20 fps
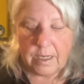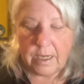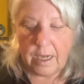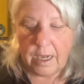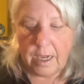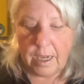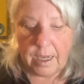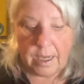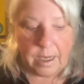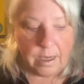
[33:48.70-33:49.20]

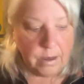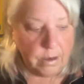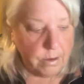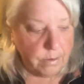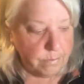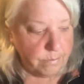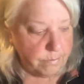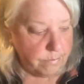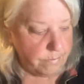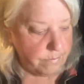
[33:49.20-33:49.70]

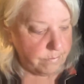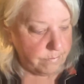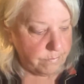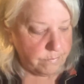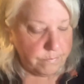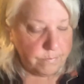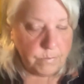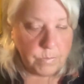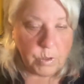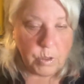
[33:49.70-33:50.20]
I
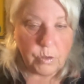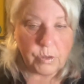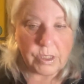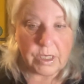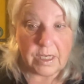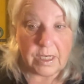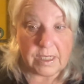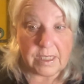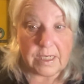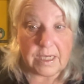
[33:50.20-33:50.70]
use
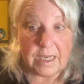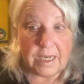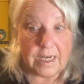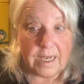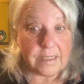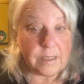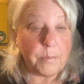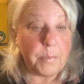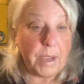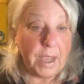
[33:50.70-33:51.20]
it as heat
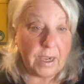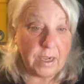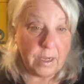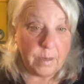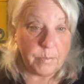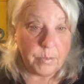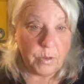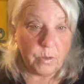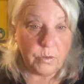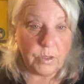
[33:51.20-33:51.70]
as a
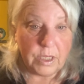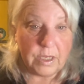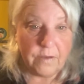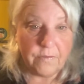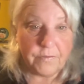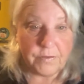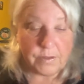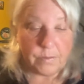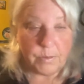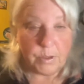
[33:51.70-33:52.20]
backup only
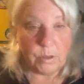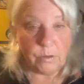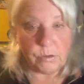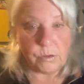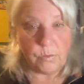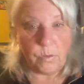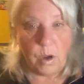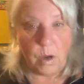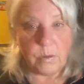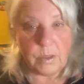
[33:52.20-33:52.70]
if something
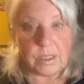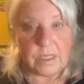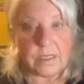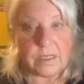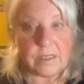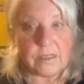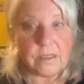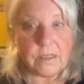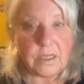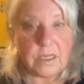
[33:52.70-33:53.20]
goes wrong with the
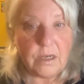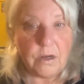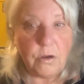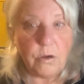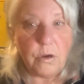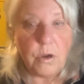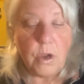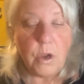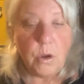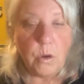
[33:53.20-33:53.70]
diesel
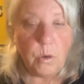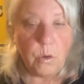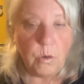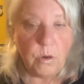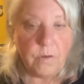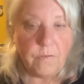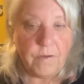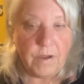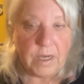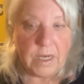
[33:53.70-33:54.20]
heater, or
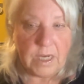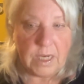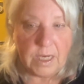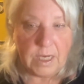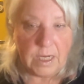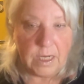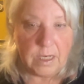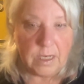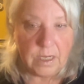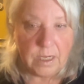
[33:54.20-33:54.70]
if I
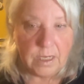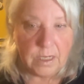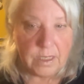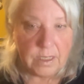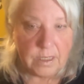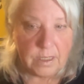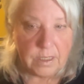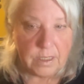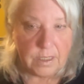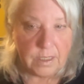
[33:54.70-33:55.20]
need,
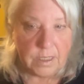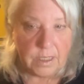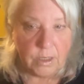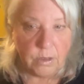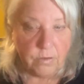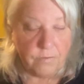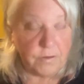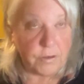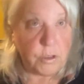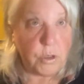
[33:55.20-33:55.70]
you know,
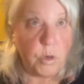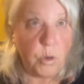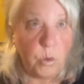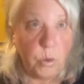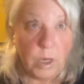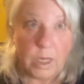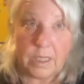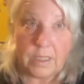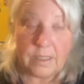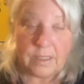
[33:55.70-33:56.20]
if it's
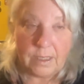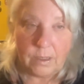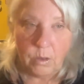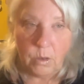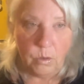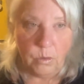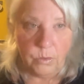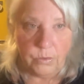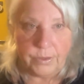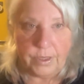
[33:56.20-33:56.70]
crazy
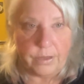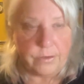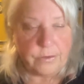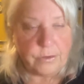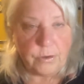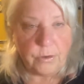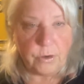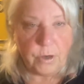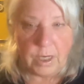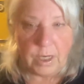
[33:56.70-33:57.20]
cold, I'll
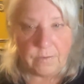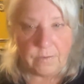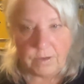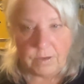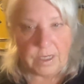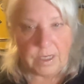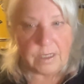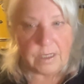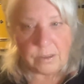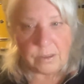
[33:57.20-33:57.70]
turn on every
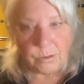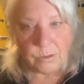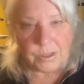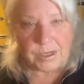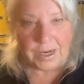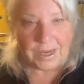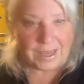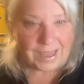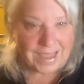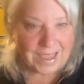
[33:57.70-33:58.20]
heat source
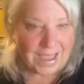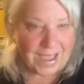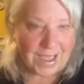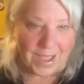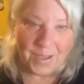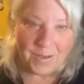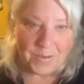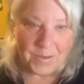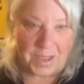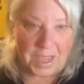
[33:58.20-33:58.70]
I
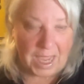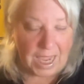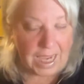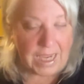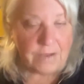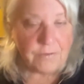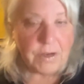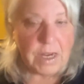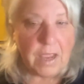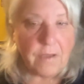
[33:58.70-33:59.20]
have. I
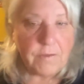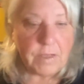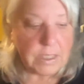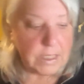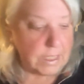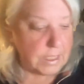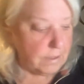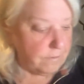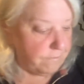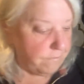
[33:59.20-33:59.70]
even have a
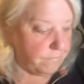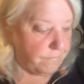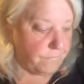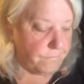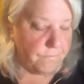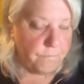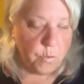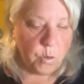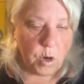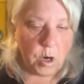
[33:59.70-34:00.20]
little
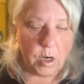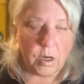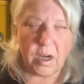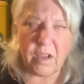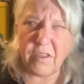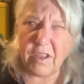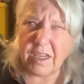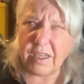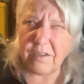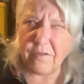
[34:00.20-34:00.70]
400, I
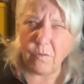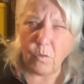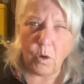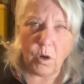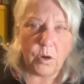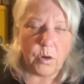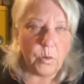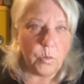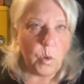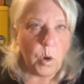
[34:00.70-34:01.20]
think it's
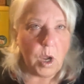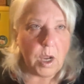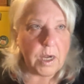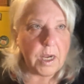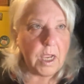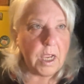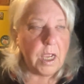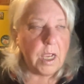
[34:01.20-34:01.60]
400 watt